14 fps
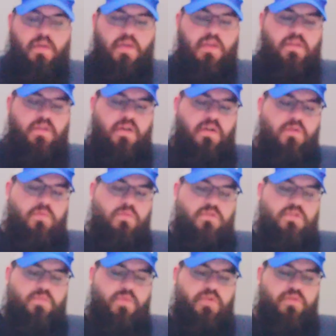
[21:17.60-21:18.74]
And Yahweh
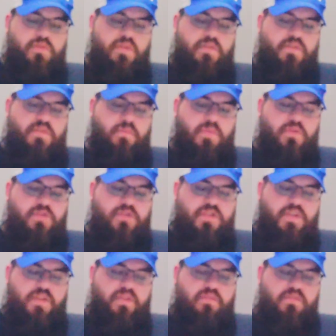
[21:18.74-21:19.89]
spoke unto
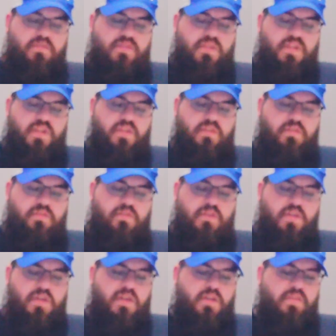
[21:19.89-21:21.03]
Moshe, saying,
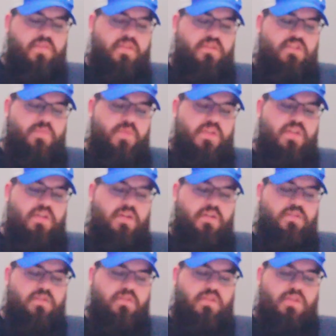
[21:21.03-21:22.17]
Thus speak
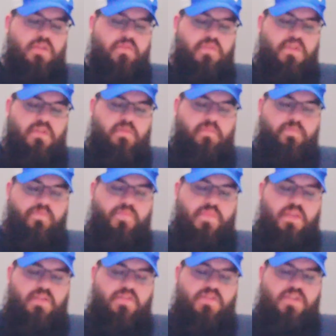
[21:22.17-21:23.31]
unto the Levim,
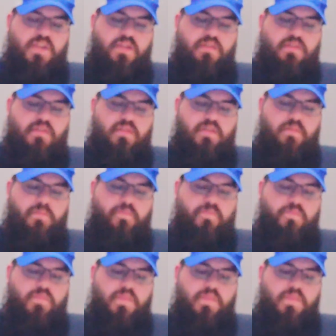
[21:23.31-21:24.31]
and say unto them,